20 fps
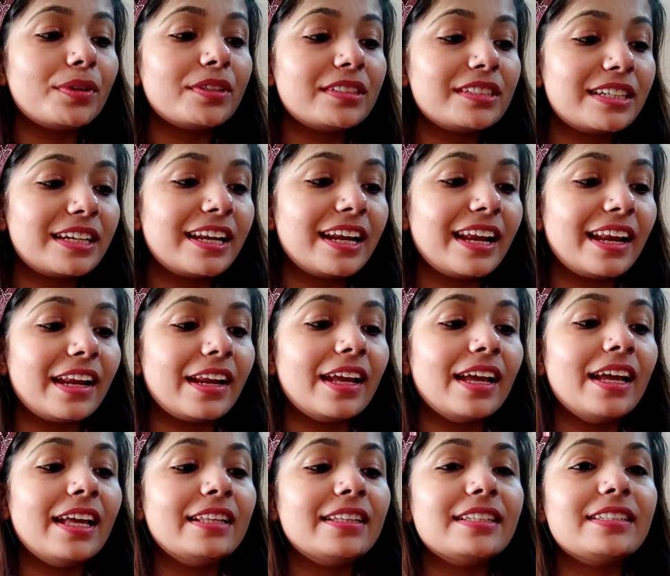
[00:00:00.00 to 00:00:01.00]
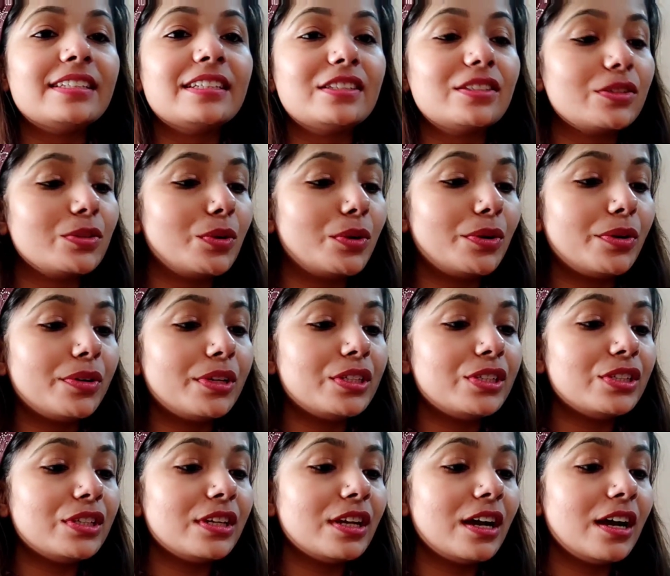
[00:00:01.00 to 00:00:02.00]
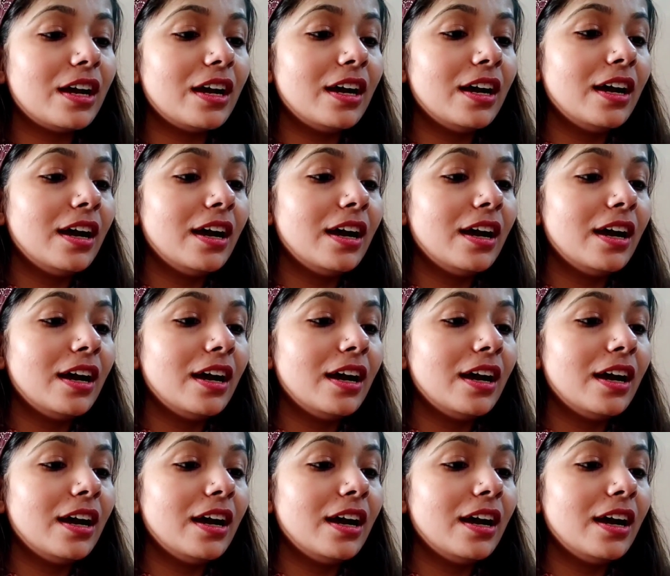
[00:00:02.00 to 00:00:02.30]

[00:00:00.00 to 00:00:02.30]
skin. This is Neutrogena